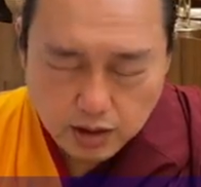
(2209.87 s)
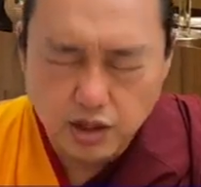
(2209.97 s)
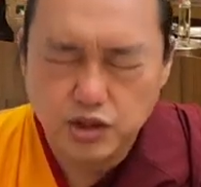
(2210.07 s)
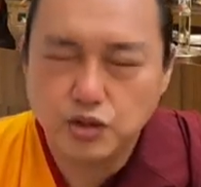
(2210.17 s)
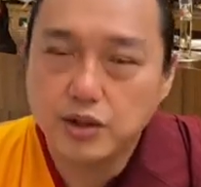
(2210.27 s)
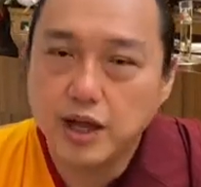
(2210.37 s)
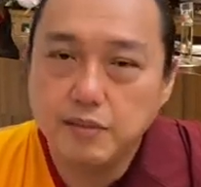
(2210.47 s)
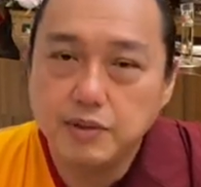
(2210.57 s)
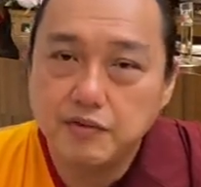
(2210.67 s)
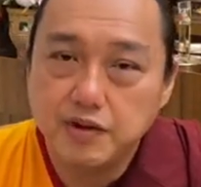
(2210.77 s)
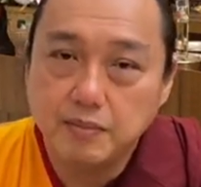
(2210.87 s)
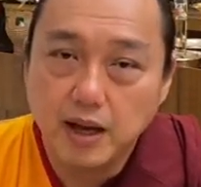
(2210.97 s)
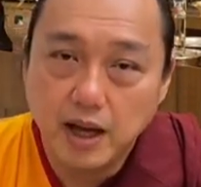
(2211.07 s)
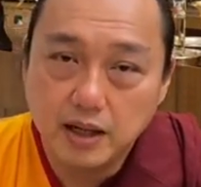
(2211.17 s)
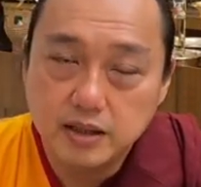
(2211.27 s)
your name given by
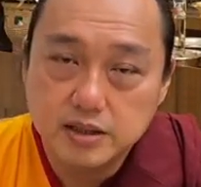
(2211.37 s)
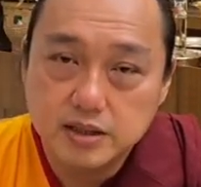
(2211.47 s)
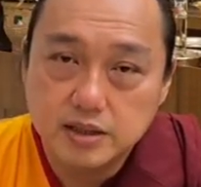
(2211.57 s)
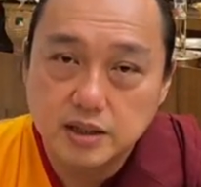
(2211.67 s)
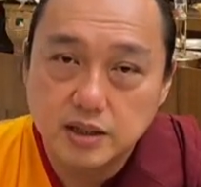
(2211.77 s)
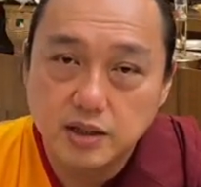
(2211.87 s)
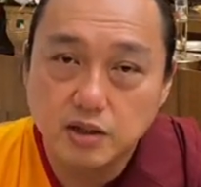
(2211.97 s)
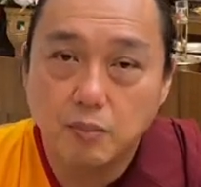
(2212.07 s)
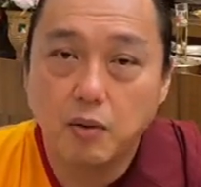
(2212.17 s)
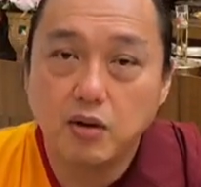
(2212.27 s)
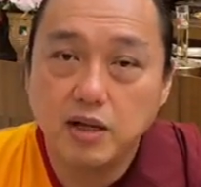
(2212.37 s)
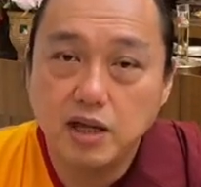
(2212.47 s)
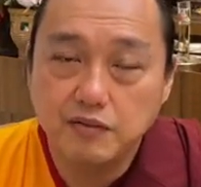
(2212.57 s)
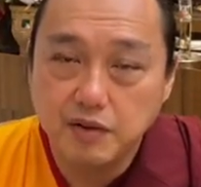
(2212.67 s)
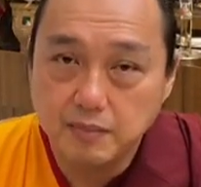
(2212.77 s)
others, your body
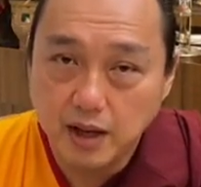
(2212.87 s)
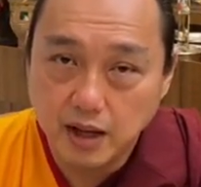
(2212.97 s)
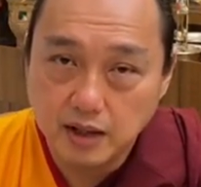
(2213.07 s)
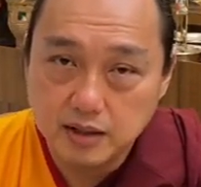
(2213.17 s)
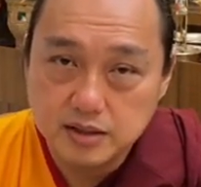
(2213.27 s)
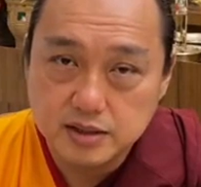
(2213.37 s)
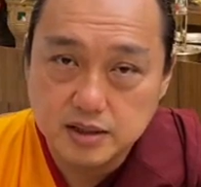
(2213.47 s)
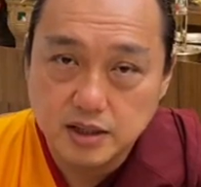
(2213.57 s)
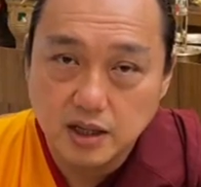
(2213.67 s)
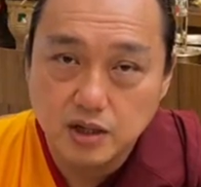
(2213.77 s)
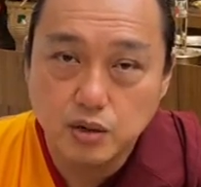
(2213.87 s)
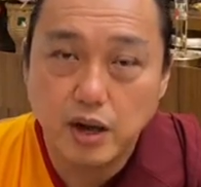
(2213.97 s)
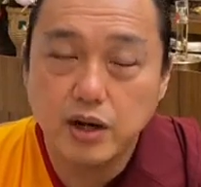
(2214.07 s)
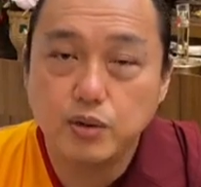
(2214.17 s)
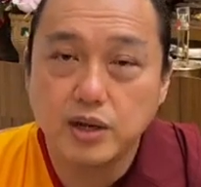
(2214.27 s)
given by others, your
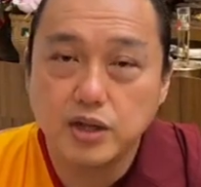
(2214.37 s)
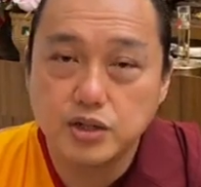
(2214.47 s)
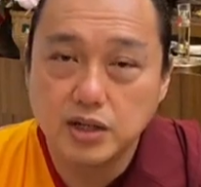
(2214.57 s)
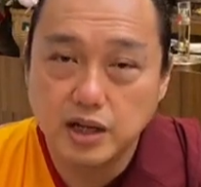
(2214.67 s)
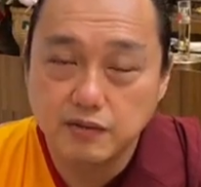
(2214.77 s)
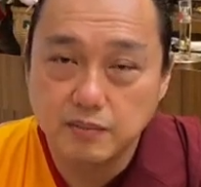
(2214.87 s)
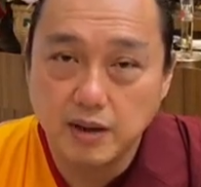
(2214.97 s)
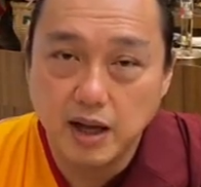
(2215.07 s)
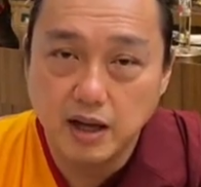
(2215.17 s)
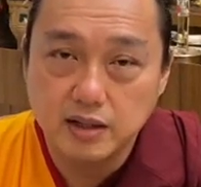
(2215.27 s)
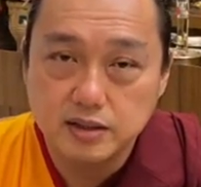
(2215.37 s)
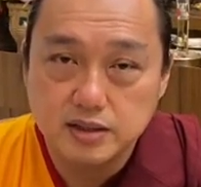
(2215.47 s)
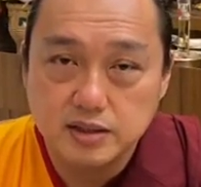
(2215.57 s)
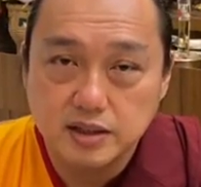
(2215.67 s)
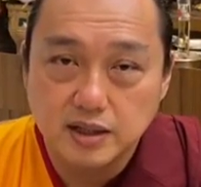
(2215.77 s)
education given by
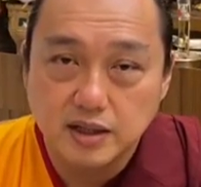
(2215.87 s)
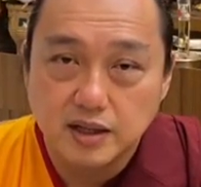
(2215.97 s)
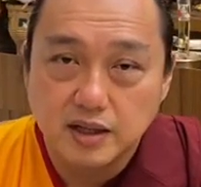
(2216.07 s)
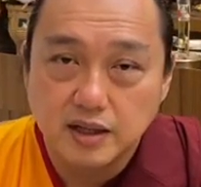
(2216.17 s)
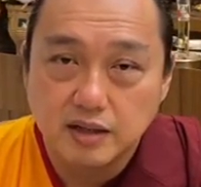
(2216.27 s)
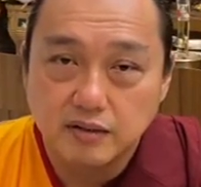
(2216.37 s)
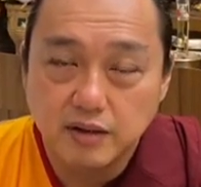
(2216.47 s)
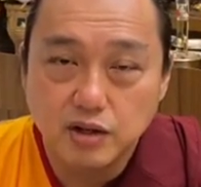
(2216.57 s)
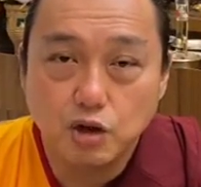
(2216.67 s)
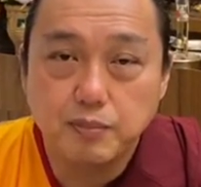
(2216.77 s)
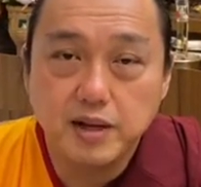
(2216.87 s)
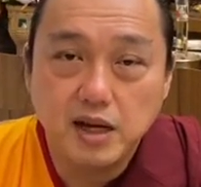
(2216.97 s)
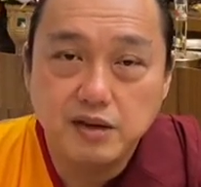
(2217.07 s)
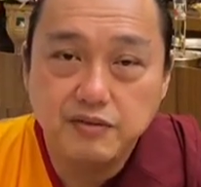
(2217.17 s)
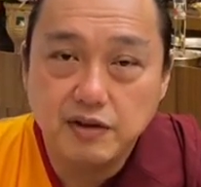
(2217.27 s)
others, right? Your
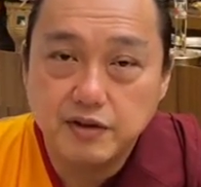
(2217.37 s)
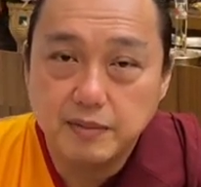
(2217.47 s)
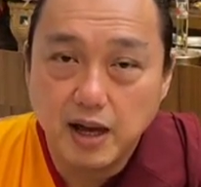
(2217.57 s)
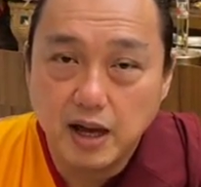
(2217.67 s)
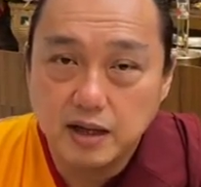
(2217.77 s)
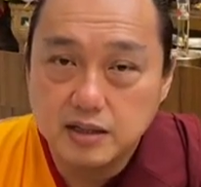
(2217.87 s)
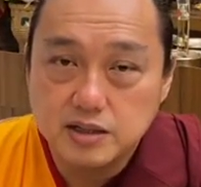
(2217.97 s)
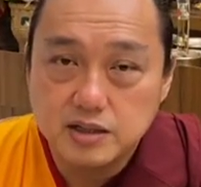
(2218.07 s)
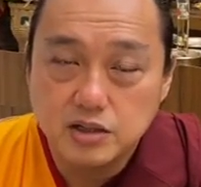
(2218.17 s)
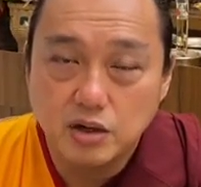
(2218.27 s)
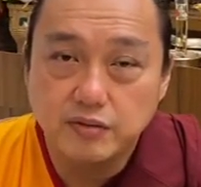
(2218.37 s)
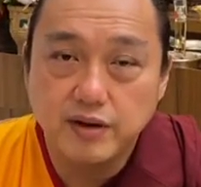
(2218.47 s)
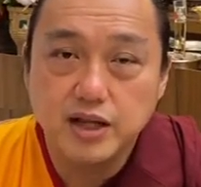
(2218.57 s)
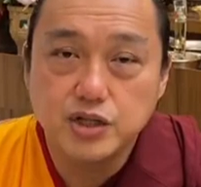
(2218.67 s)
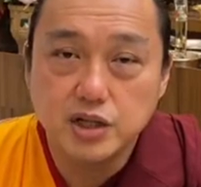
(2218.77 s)
belief given by others, your
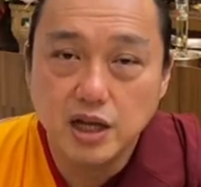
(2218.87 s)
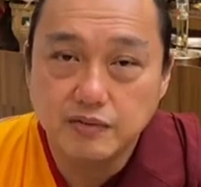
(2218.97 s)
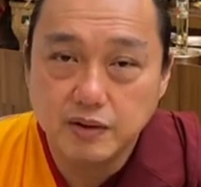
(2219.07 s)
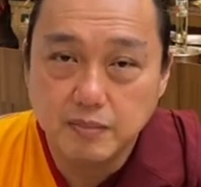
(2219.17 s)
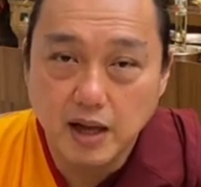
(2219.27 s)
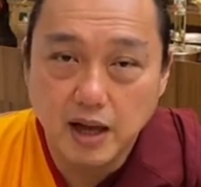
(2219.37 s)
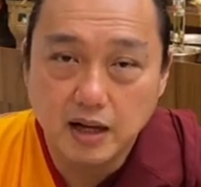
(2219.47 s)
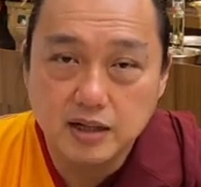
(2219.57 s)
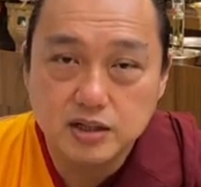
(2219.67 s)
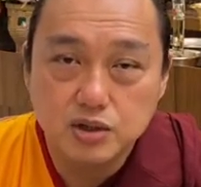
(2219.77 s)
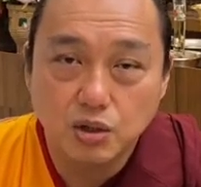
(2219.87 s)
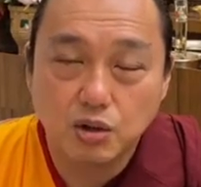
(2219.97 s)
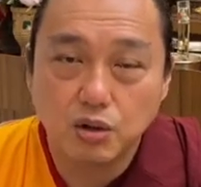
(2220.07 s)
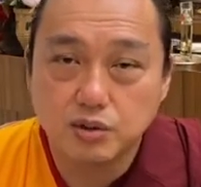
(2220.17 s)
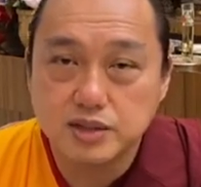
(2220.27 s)
religion given by others, your
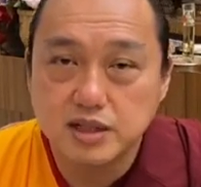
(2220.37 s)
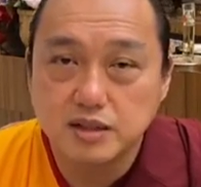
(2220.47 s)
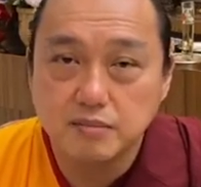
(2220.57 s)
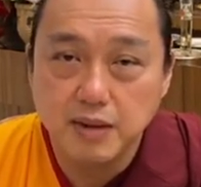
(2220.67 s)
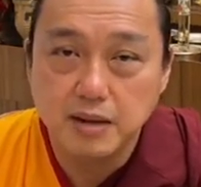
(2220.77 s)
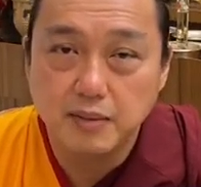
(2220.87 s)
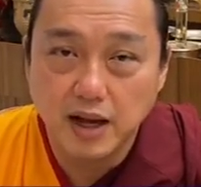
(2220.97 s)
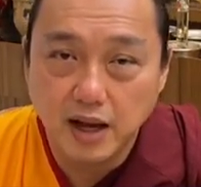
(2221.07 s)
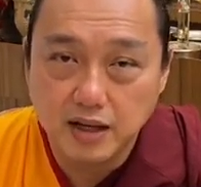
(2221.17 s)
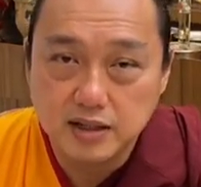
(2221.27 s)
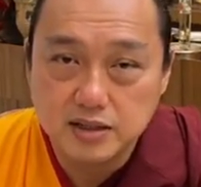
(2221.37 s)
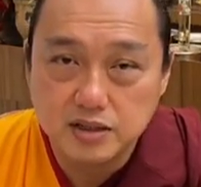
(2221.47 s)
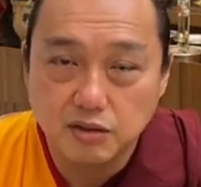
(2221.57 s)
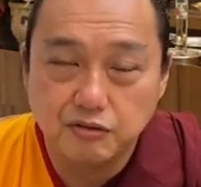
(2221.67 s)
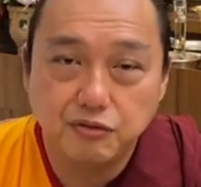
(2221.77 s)
clothes made by others,
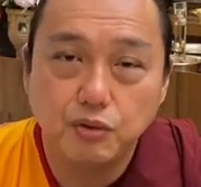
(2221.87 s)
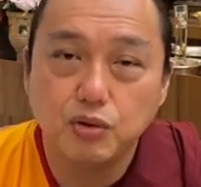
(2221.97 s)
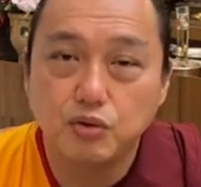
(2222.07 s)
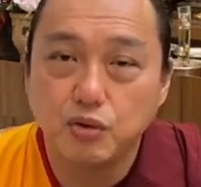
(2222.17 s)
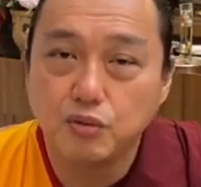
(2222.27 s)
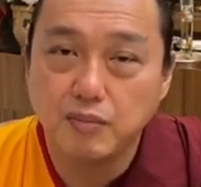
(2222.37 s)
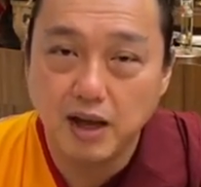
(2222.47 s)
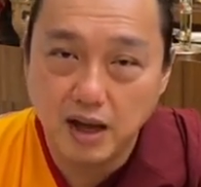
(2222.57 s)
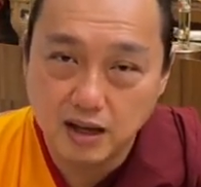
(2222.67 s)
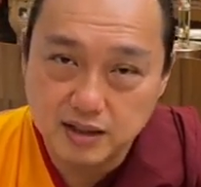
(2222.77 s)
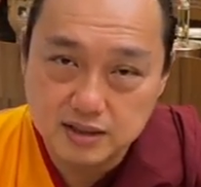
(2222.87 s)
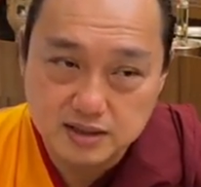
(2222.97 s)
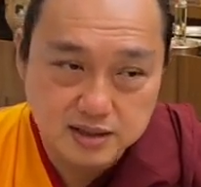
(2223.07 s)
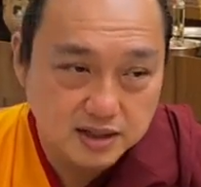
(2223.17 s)
your food grown by others,